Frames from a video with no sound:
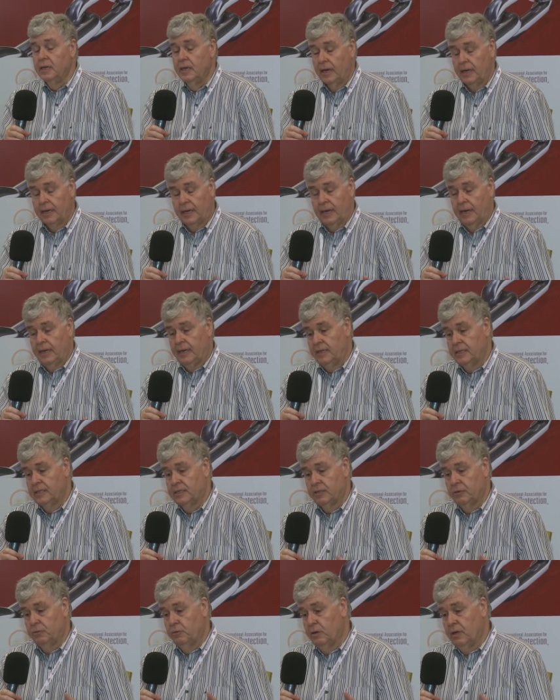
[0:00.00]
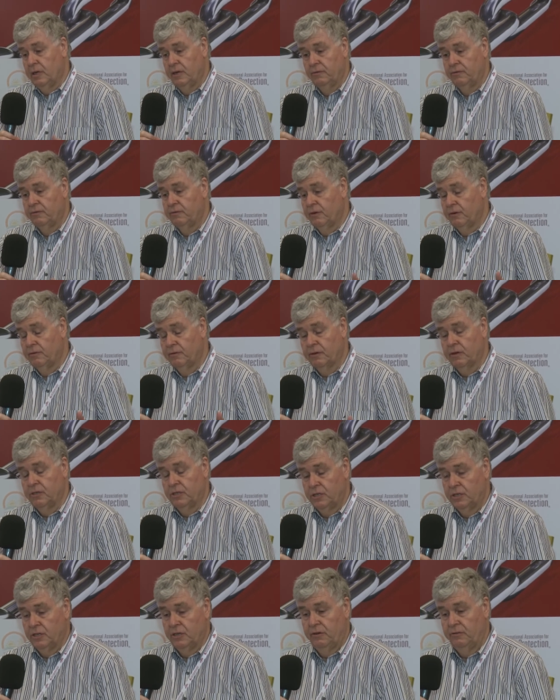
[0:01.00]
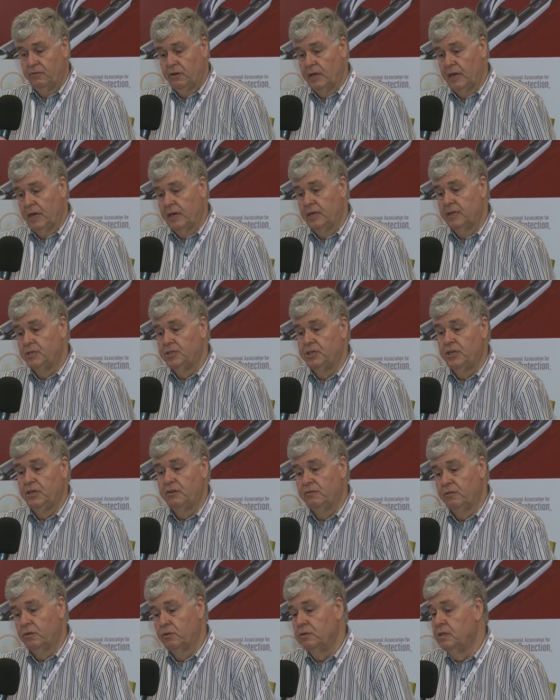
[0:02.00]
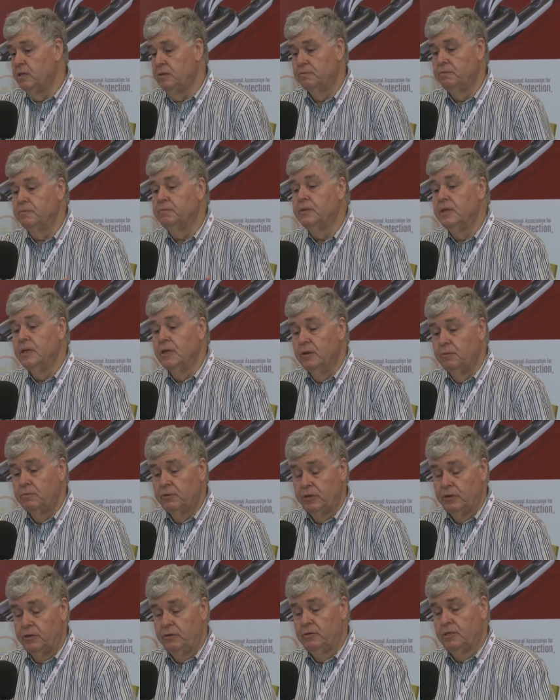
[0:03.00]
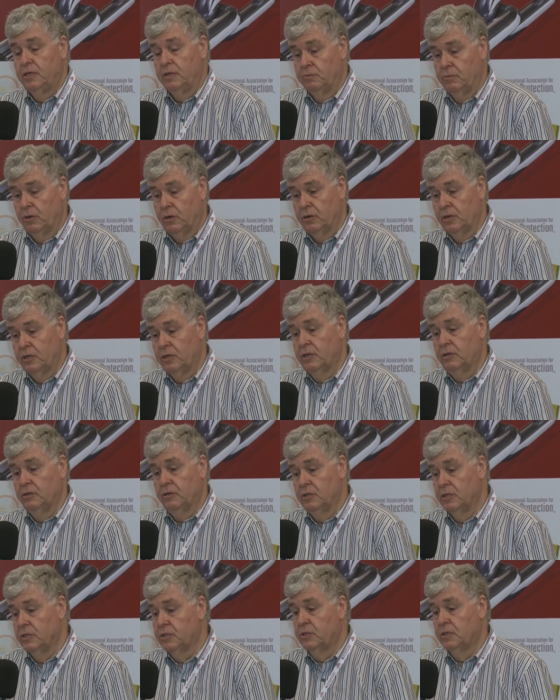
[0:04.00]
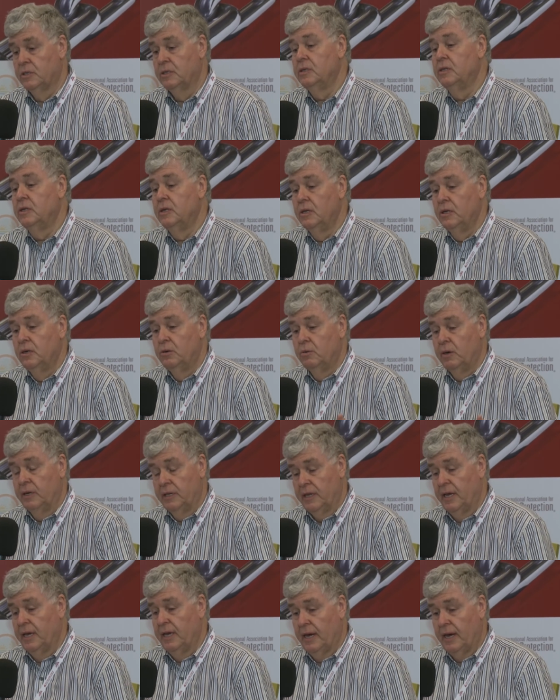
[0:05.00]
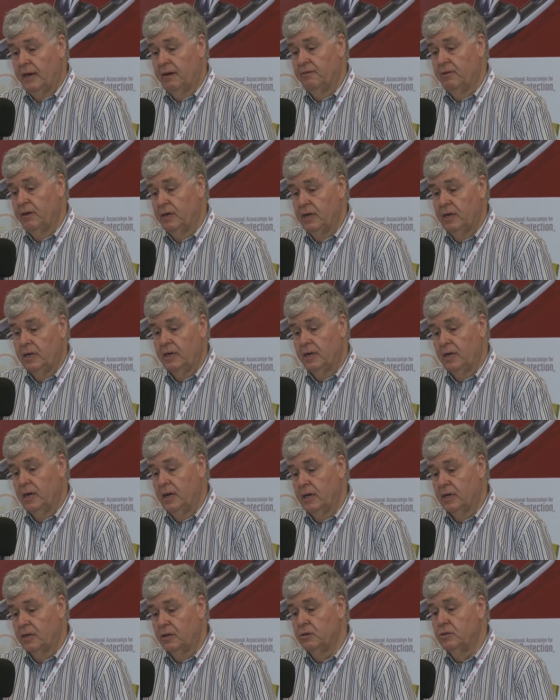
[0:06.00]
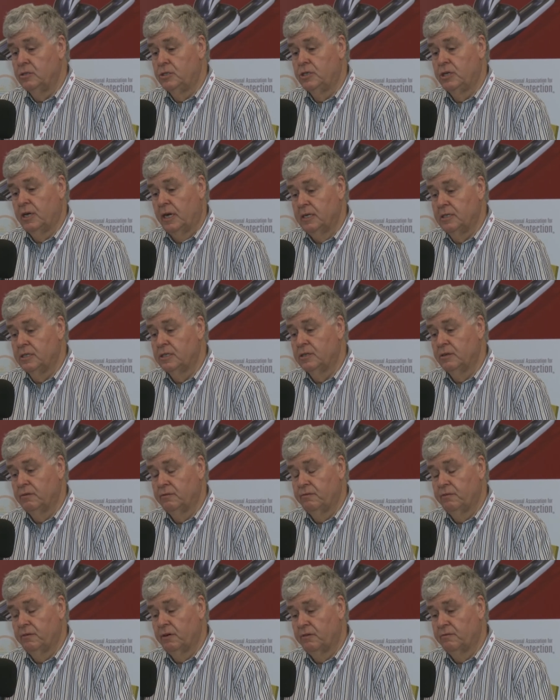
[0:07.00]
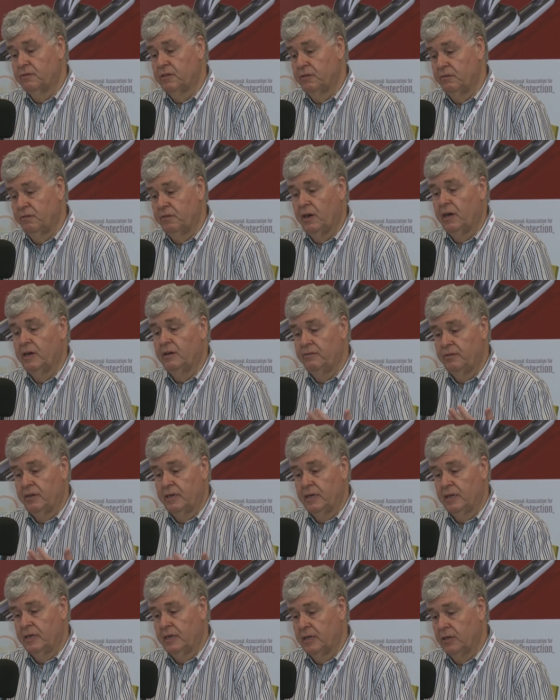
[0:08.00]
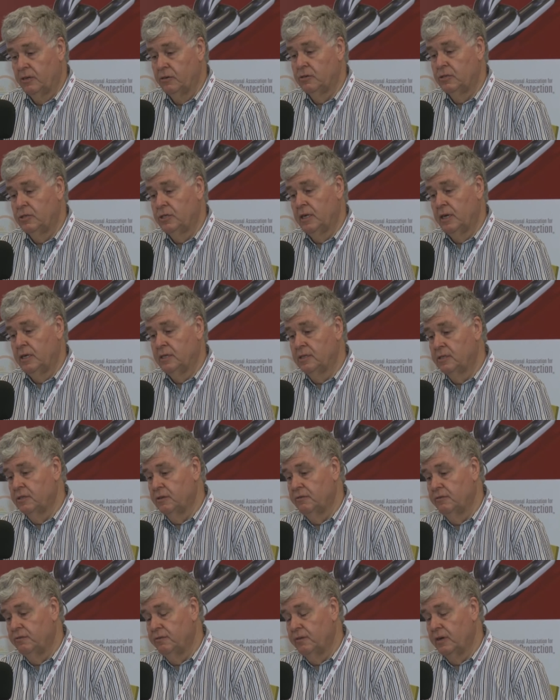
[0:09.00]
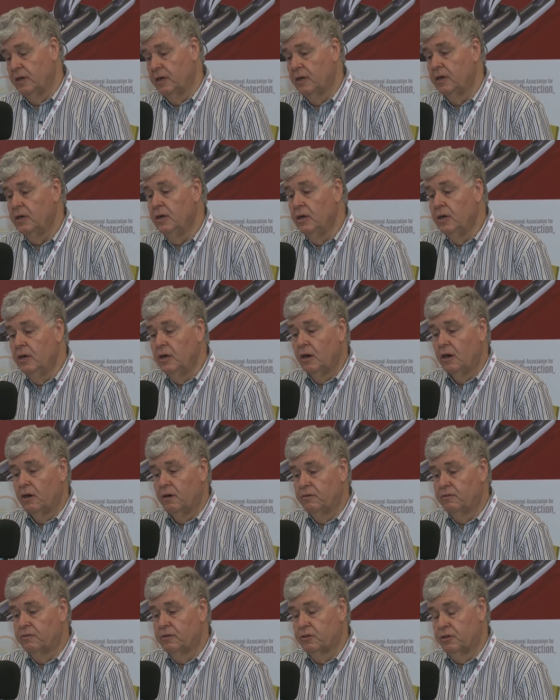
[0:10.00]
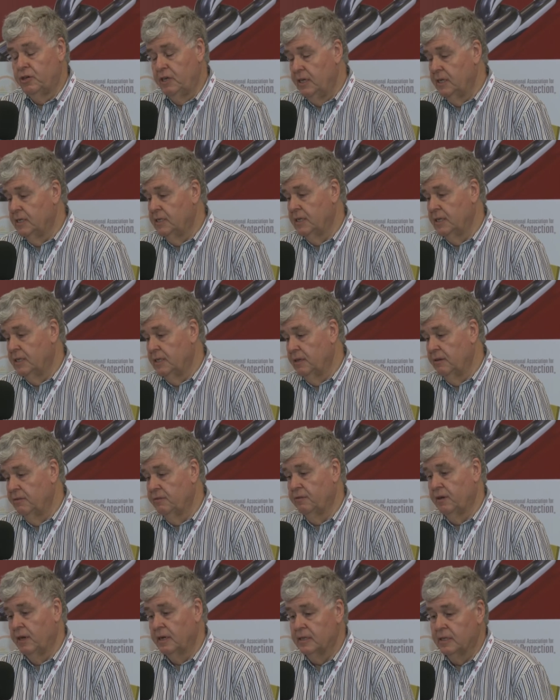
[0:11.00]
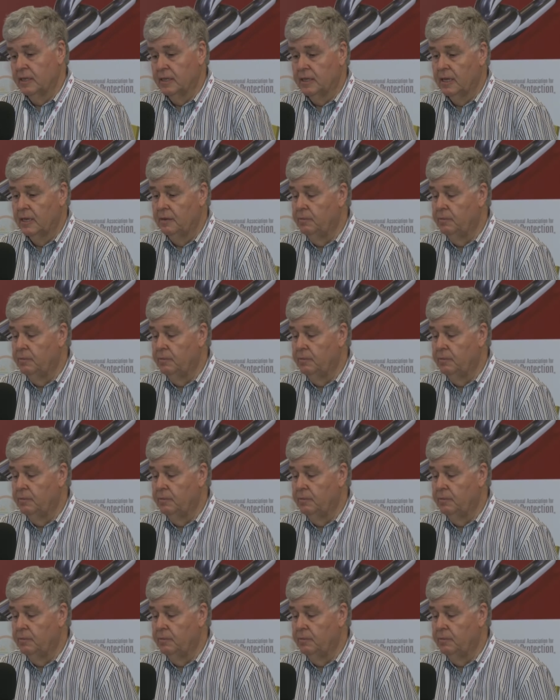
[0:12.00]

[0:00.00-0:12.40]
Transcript: again, it's a way of, of conserving energy, of only producing molecules when they have a, a, a good chance of, of surviving and a good chance of, uh, of creating the effect that they are